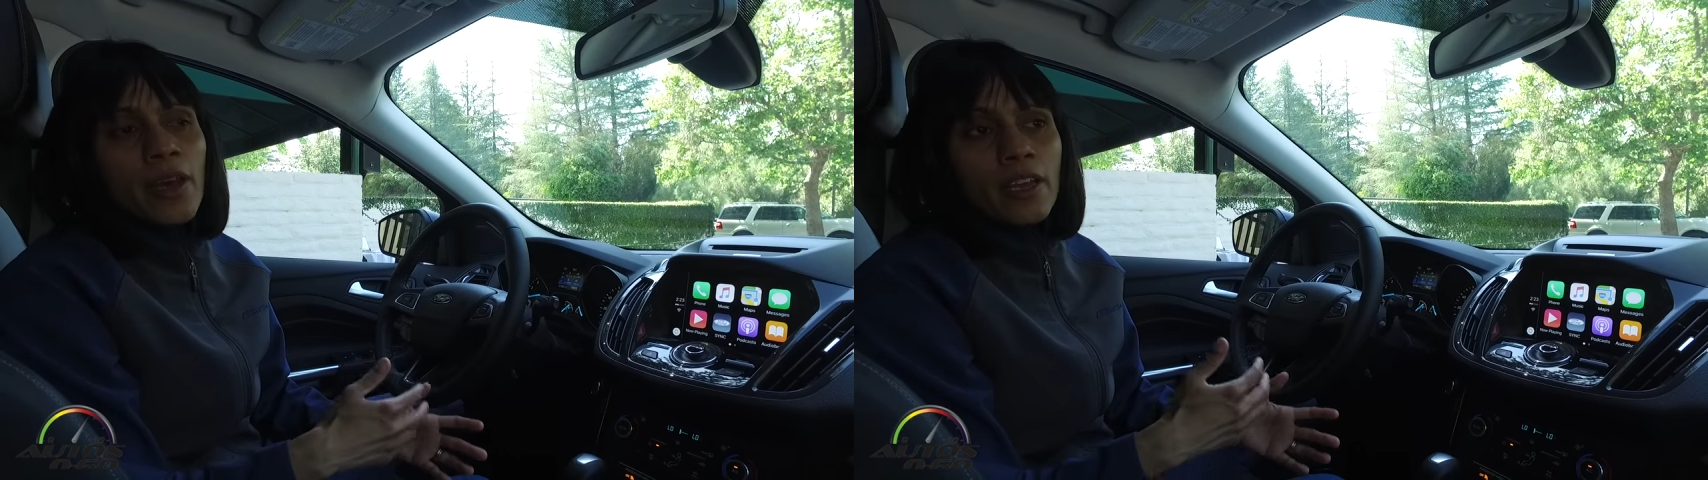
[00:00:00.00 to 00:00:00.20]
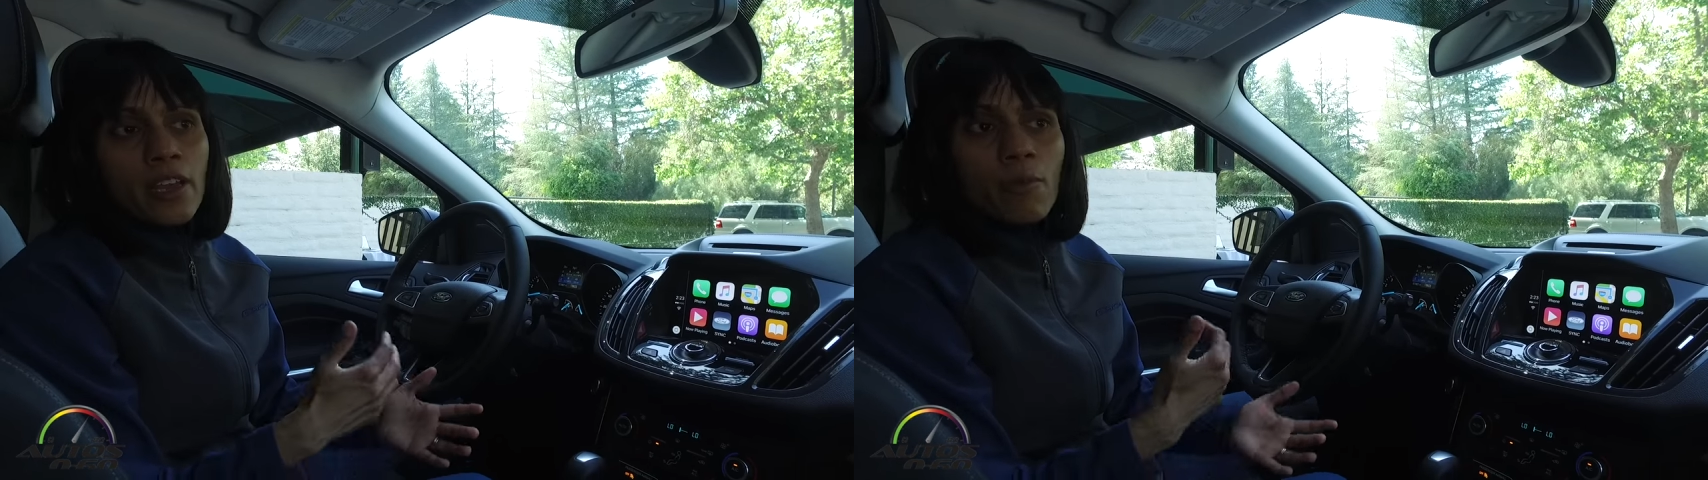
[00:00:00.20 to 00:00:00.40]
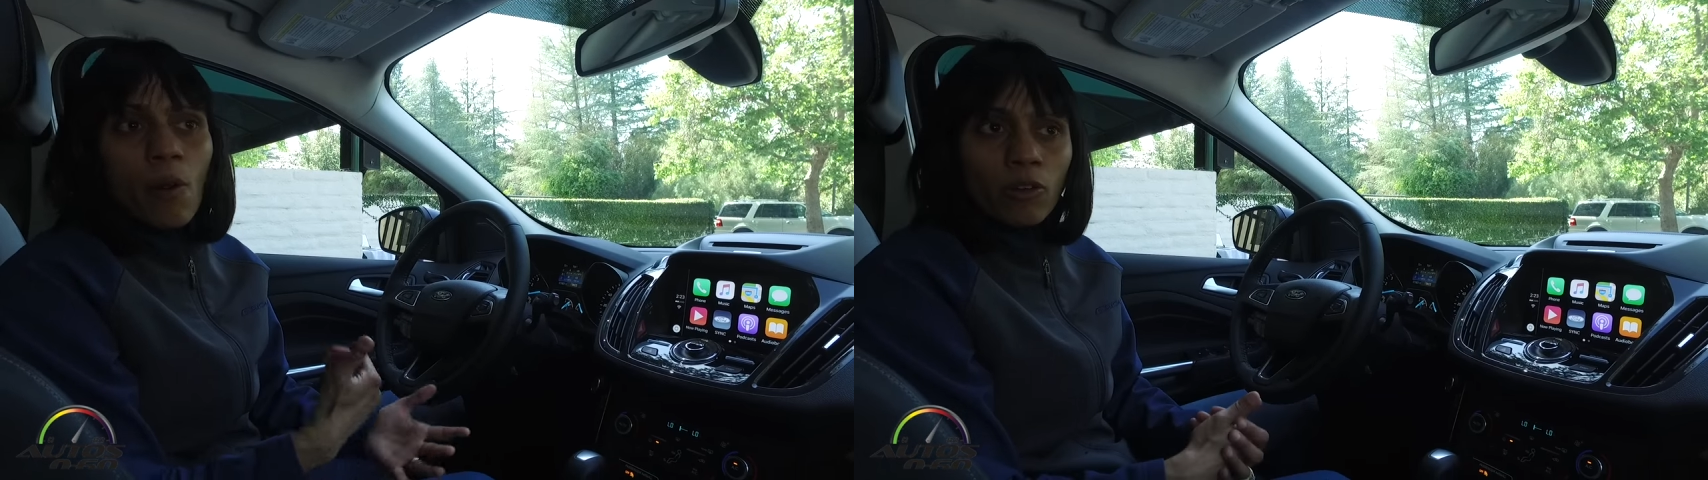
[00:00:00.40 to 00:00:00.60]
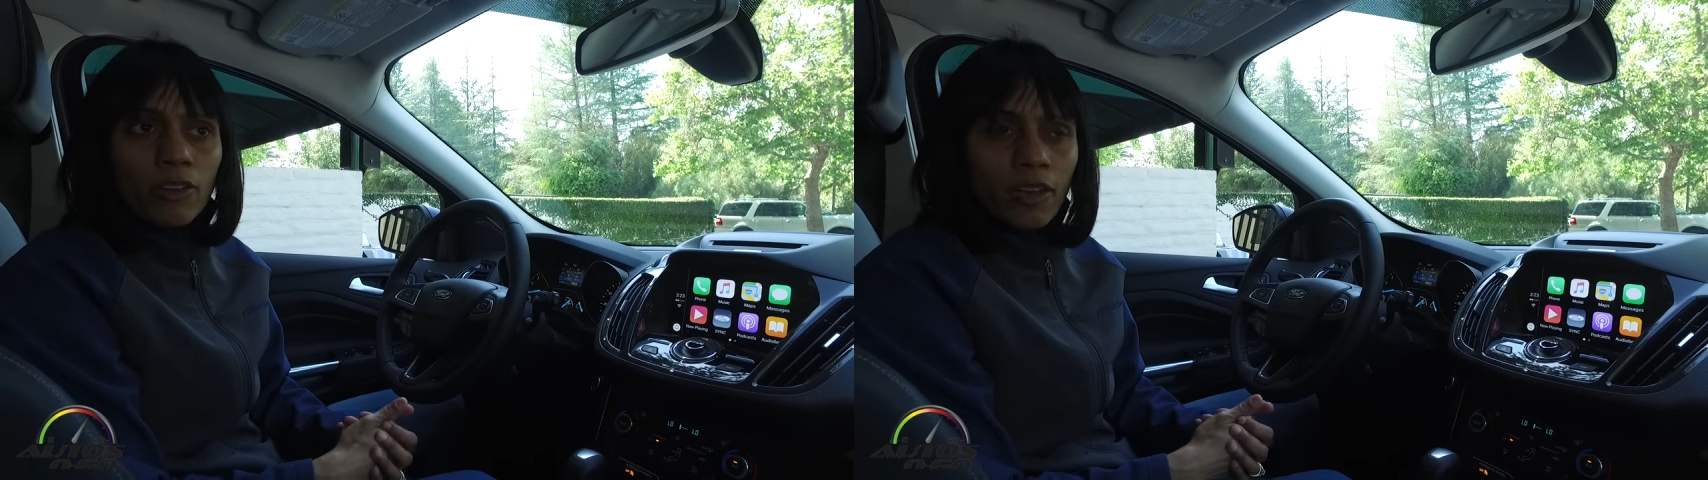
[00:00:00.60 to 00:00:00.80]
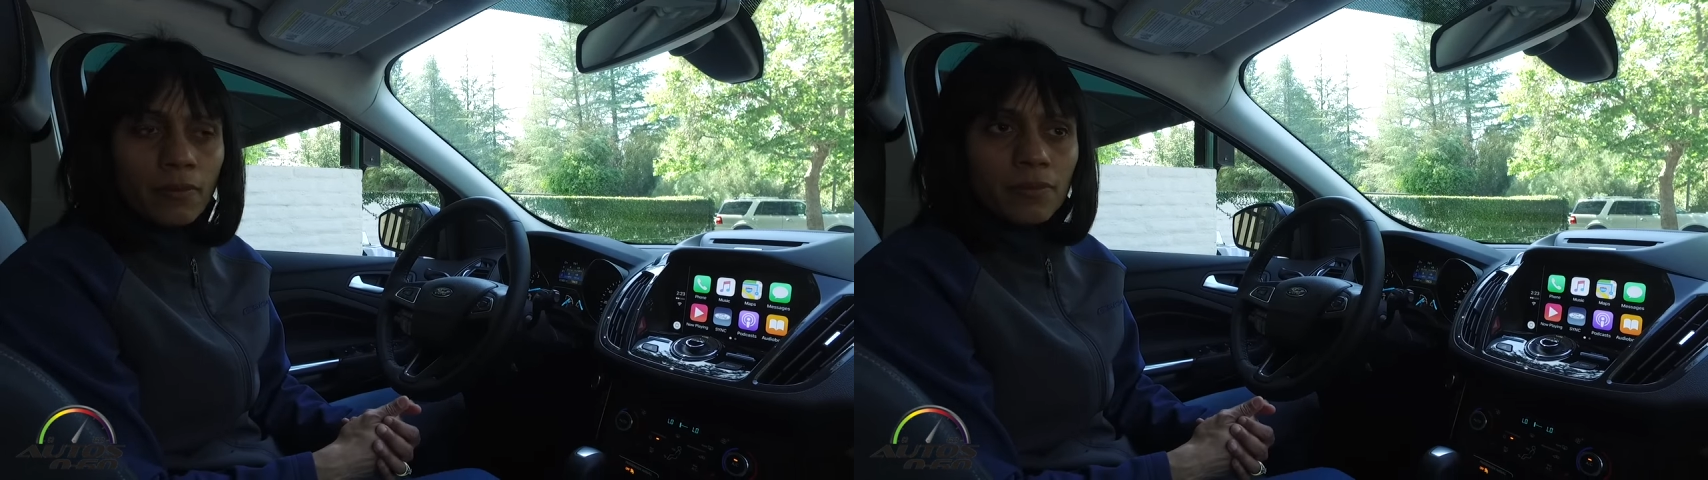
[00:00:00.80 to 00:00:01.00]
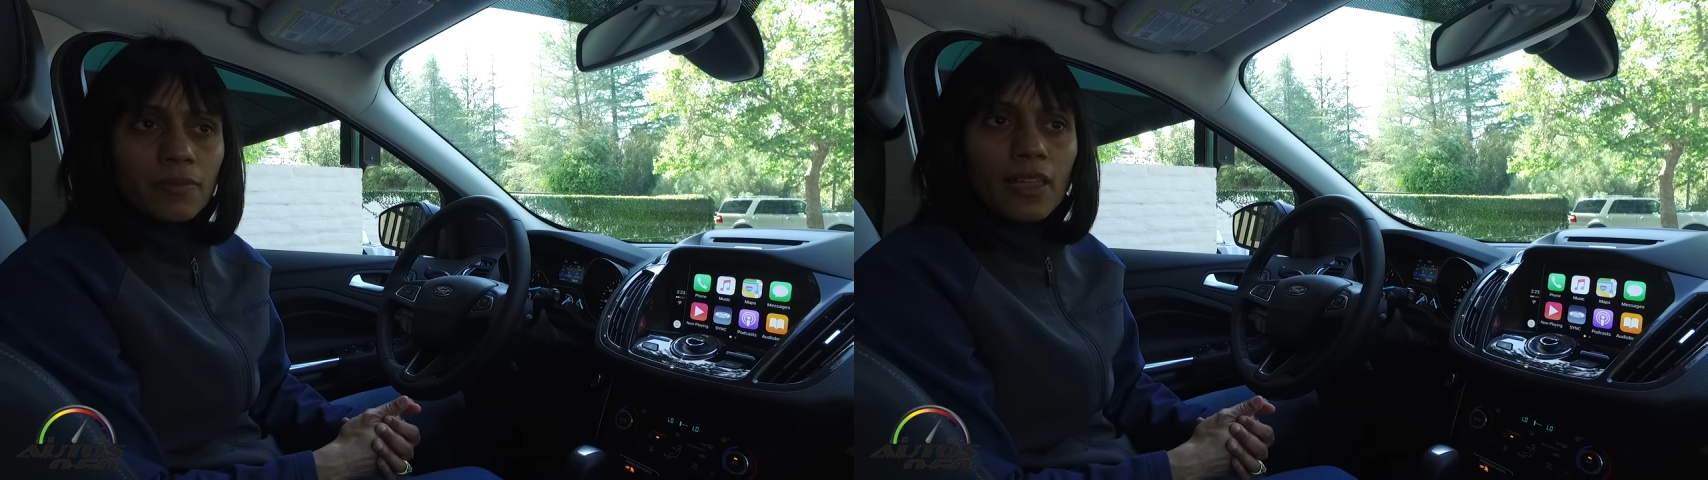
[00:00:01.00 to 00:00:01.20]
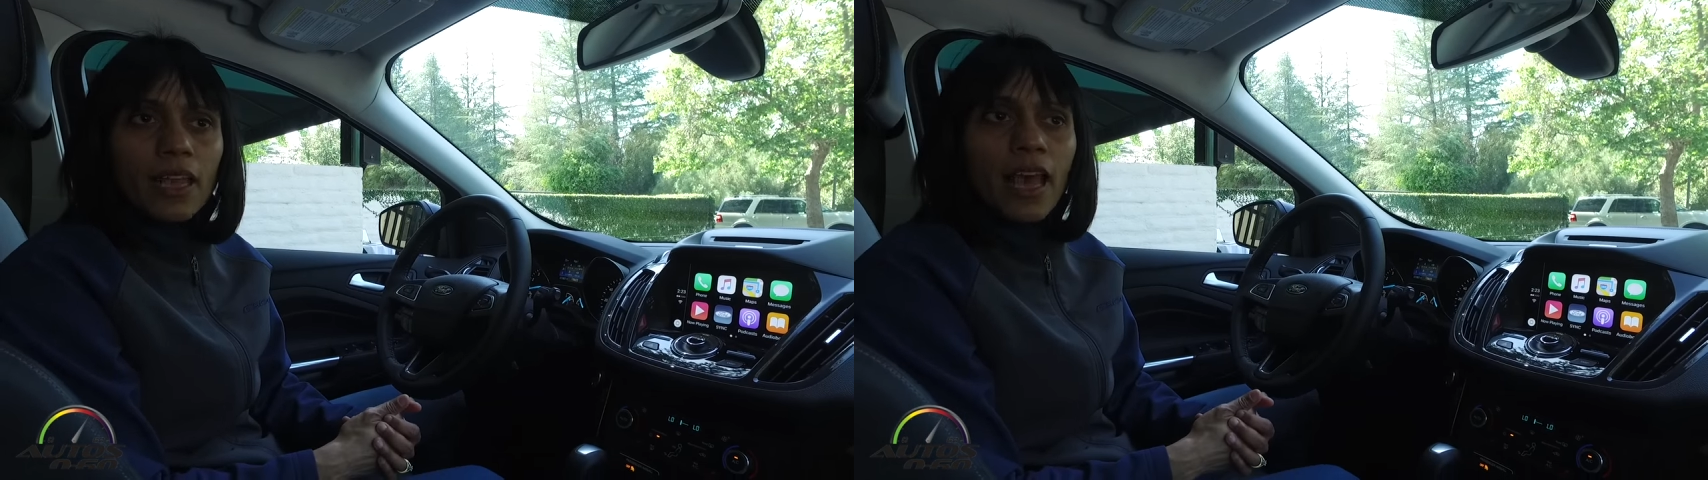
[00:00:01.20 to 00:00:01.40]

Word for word: embedded modem